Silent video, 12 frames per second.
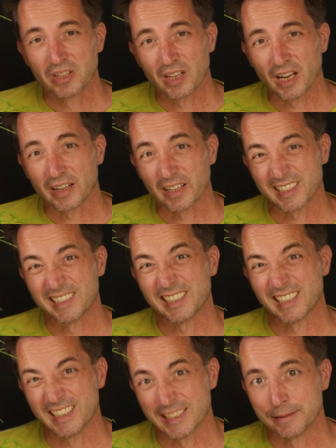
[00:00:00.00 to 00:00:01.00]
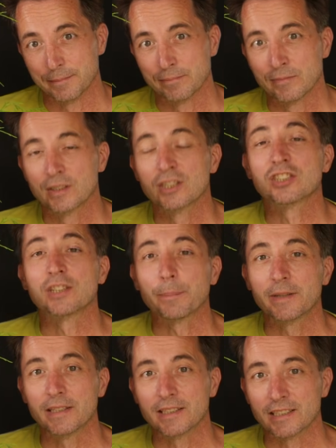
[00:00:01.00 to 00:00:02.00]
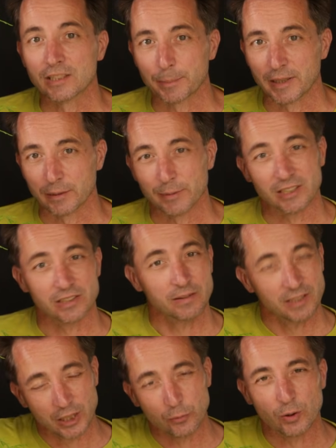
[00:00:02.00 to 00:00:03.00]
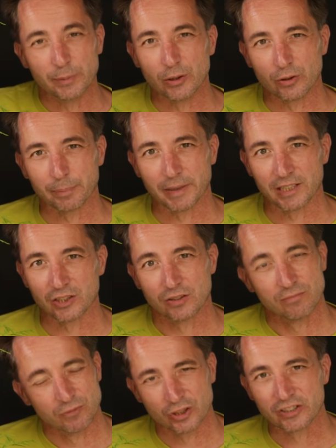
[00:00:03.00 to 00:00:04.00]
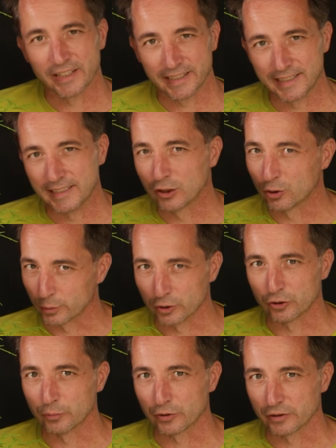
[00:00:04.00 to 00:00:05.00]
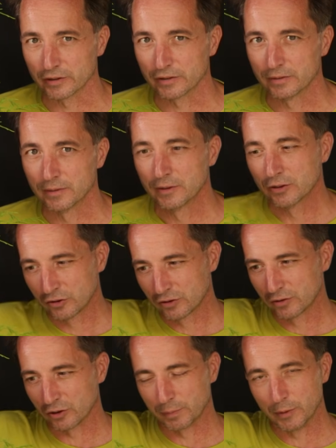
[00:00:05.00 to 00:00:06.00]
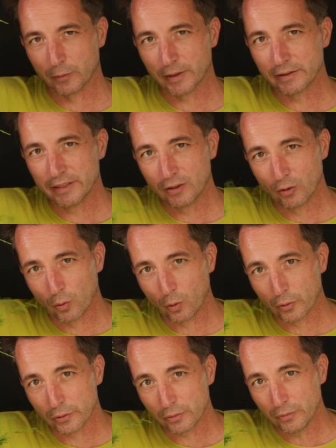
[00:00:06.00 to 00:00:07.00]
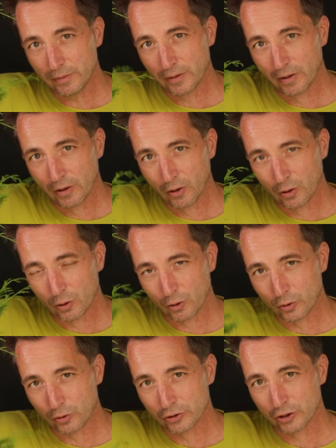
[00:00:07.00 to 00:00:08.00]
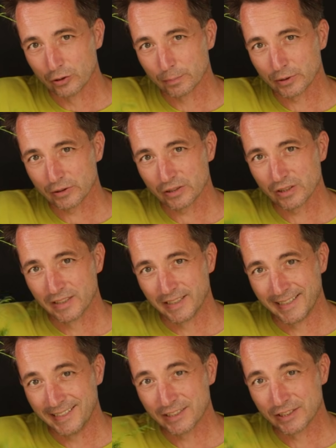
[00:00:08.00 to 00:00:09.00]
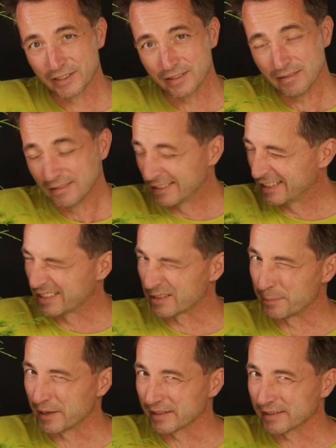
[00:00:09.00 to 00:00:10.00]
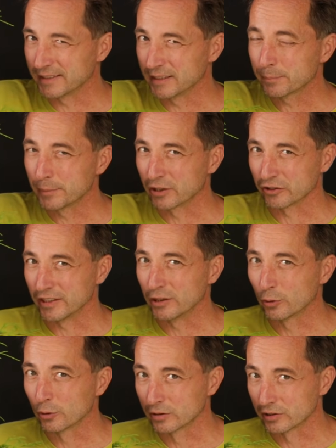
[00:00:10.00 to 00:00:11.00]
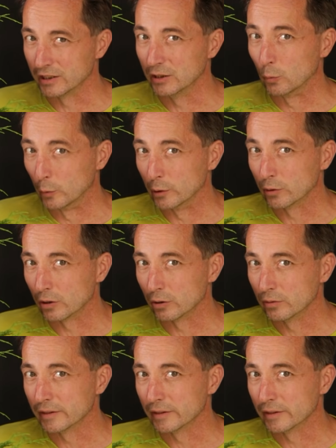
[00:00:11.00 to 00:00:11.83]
arachnicide, something against spider mites. It will be on the package. Just get any commercial product. Just be wary, oil on junipers in the sun is a bad idea, because then your whole tree will go